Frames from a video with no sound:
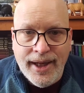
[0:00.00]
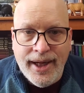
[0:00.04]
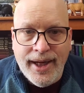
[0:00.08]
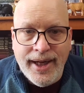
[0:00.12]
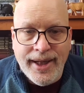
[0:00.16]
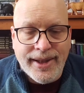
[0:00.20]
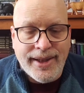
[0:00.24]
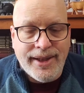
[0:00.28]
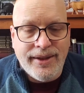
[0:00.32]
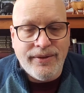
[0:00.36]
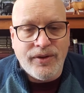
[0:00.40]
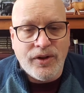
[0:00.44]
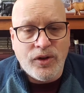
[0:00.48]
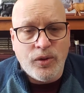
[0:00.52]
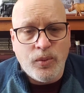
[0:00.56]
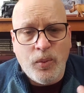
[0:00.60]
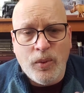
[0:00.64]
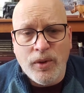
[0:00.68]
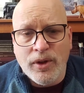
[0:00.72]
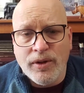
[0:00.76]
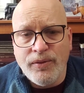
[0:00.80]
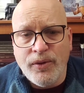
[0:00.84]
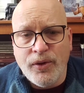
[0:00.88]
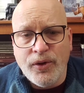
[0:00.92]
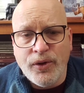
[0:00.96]
It gives us
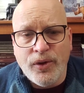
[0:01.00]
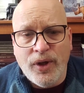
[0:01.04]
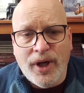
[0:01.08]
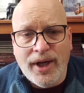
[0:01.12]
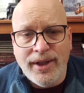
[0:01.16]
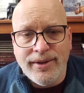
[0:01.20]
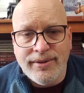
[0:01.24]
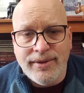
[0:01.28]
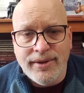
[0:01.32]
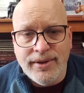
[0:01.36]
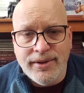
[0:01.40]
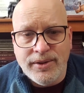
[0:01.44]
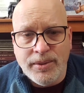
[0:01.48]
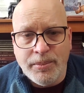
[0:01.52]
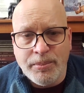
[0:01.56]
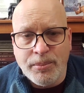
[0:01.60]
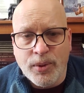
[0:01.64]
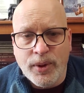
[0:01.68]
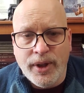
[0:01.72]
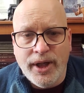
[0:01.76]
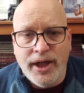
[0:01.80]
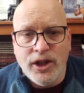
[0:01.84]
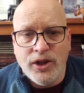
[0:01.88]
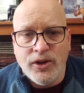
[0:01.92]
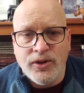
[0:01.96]
wonderful thoughts and some
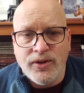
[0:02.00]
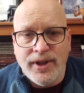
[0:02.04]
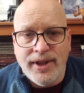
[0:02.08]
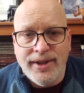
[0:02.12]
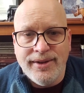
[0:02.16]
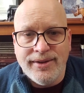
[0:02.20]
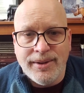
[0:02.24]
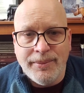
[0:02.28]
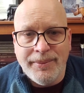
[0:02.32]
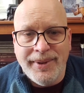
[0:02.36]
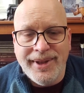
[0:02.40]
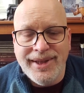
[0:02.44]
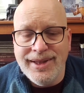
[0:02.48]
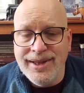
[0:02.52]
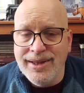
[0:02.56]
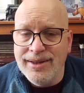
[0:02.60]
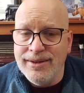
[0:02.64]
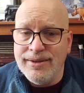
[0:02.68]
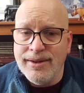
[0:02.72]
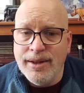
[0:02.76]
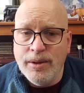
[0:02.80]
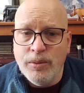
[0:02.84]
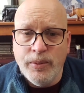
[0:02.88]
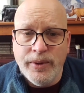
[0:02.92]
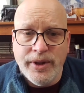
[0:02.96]
prayers and some
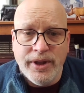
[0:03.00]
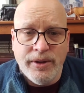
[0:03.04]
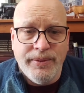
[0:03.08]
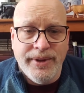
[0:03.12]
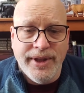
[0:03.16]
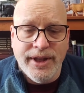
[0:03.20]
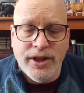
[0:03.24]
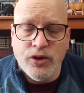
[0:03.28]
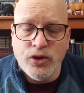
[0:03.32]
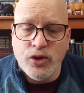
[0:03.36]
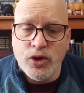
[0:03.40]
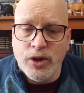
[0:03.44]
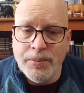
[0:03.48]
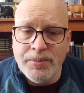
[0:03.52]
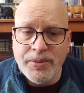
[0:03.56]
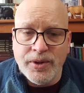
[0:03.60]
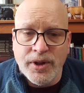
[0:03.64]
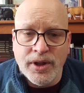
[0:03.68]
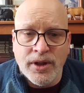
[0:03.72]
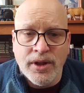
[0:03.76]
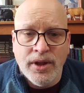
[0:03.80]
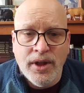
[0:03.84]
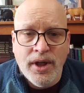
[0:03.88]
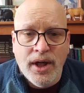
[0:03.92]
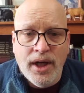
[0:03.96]
ideas, and we read a
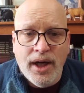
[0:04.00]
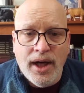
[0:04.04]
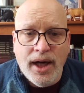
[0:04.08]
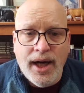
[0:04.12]
scripture.